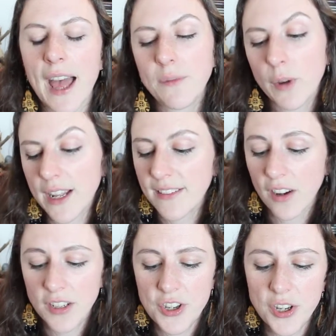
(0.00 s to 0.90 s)
And what I
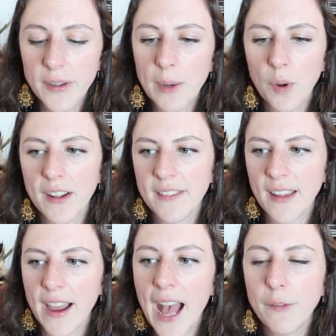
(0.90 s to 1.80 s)
started doing was,
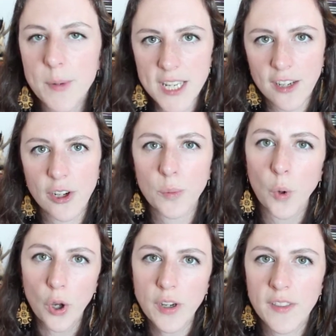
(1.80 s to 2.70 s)
I have a particular
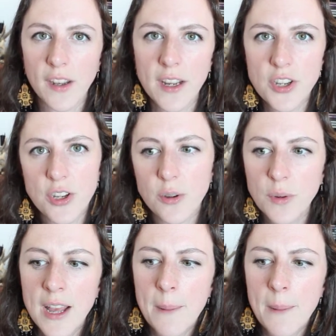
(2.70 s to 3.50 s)
walk that I do